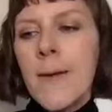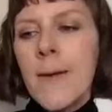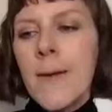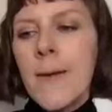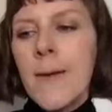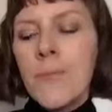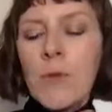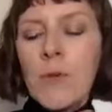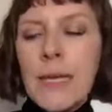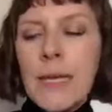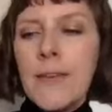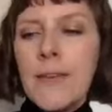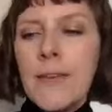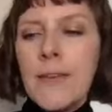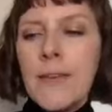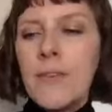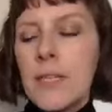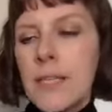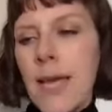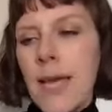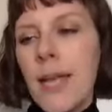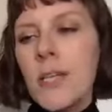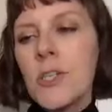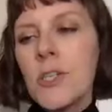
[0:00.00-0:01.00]
you're relieving
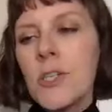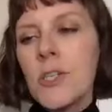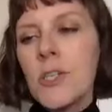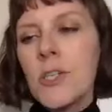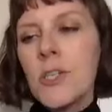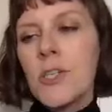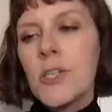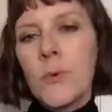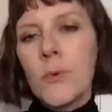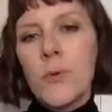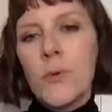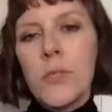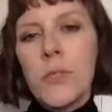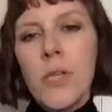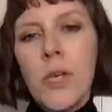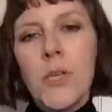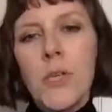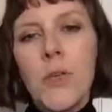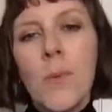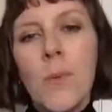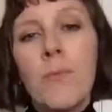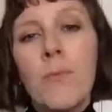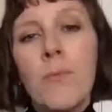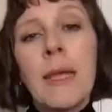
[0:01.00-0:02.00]
tension, but also
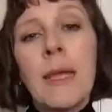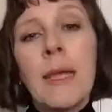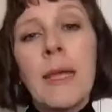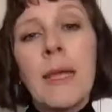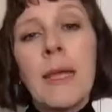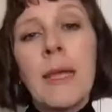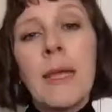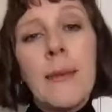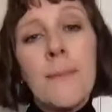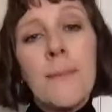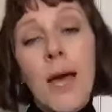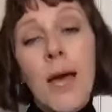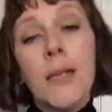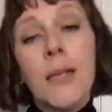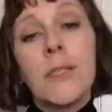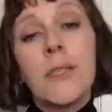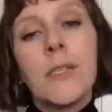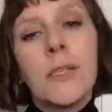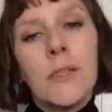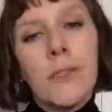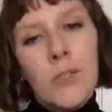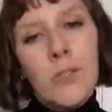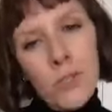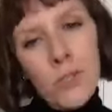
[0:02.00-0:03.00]
you're bringing blood
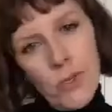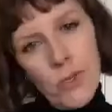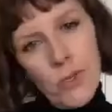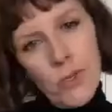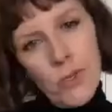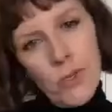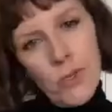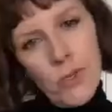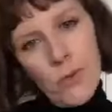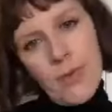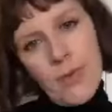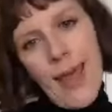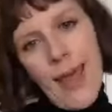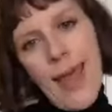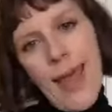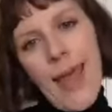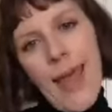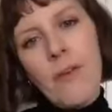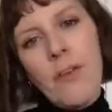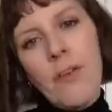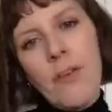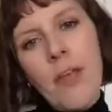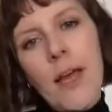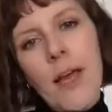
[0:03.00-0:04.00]
to that
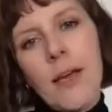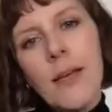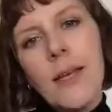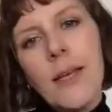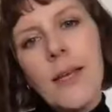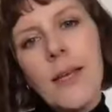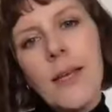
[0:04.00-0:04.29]
area.